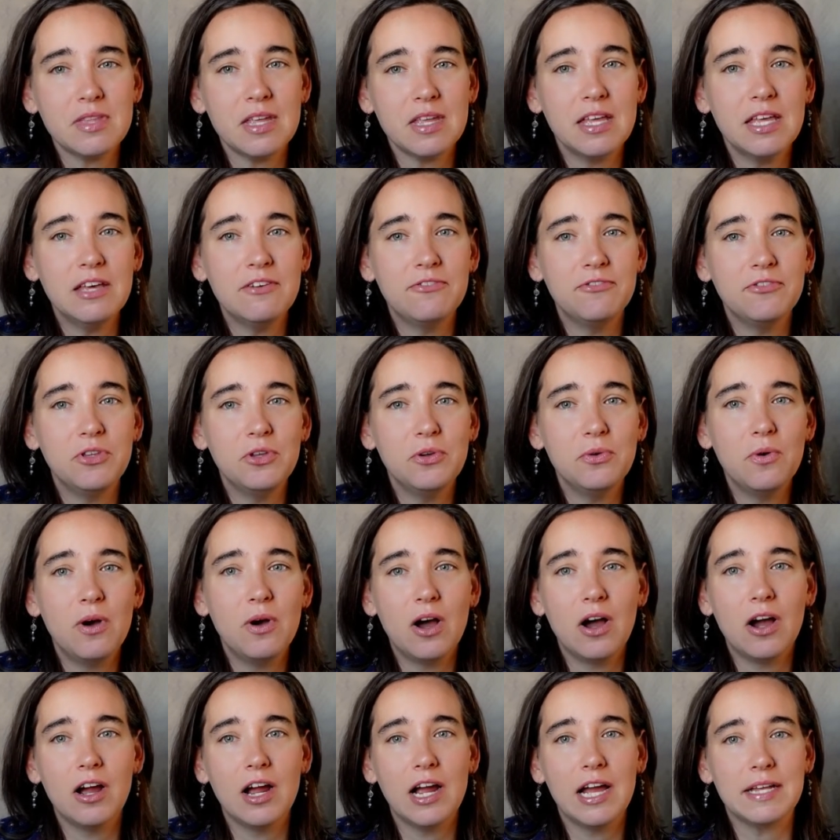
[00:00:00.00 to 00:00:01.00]
If you
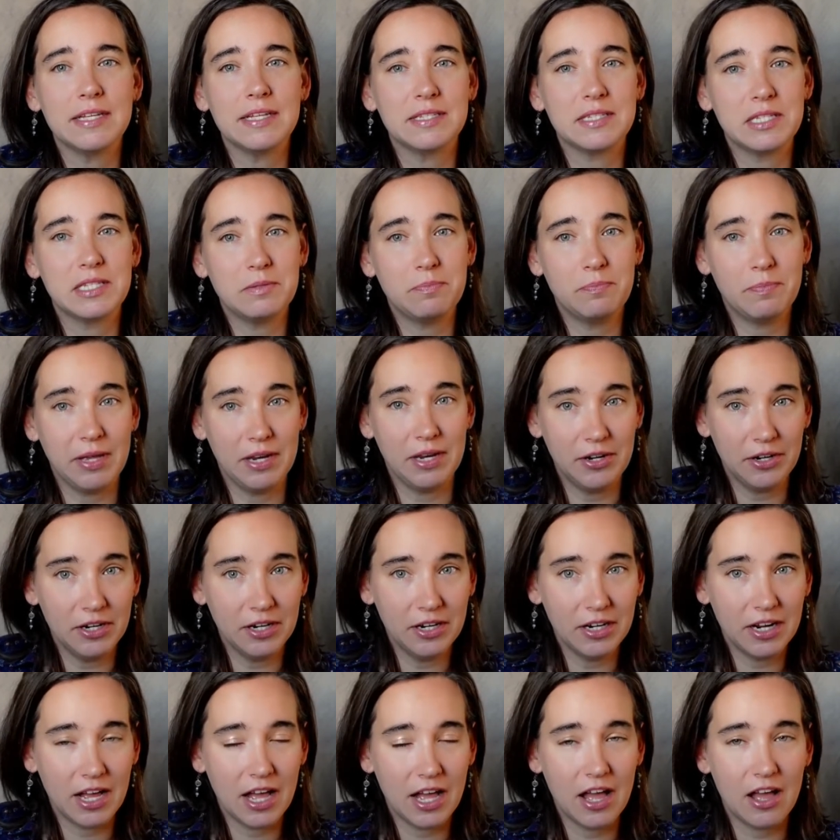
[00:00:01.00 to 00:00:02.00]
are a
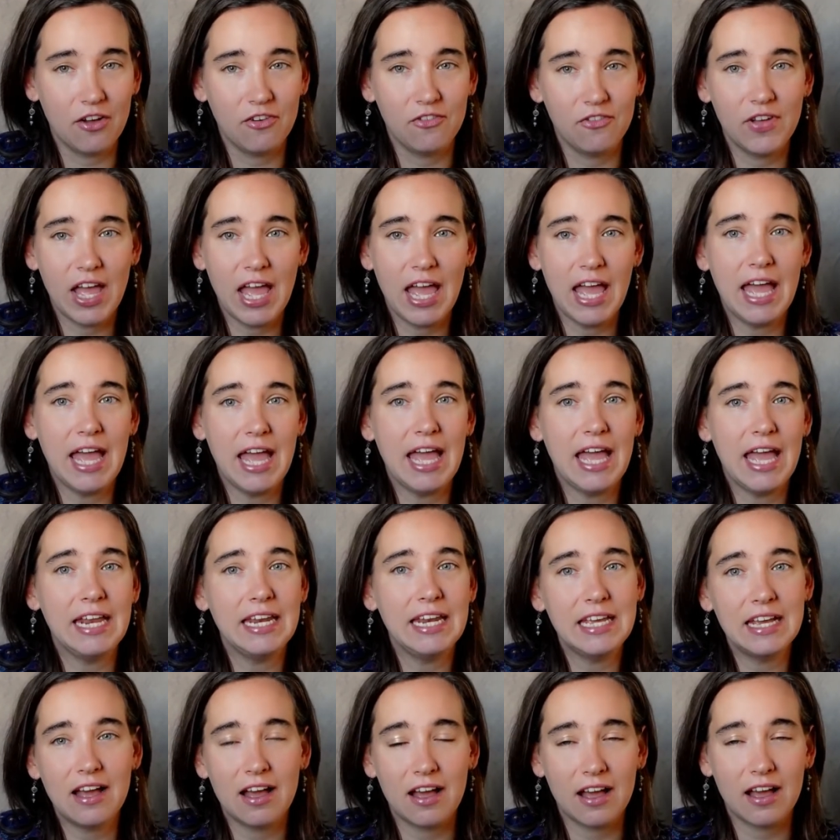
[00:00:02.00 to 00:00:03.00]
spinner of
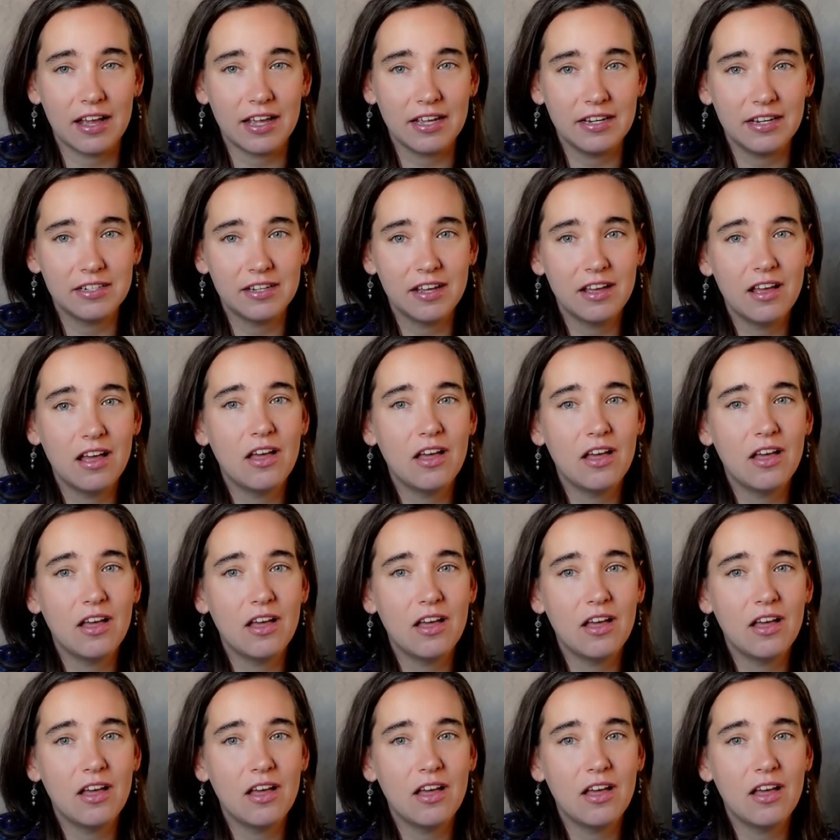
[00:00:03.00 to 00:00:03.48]
any kind,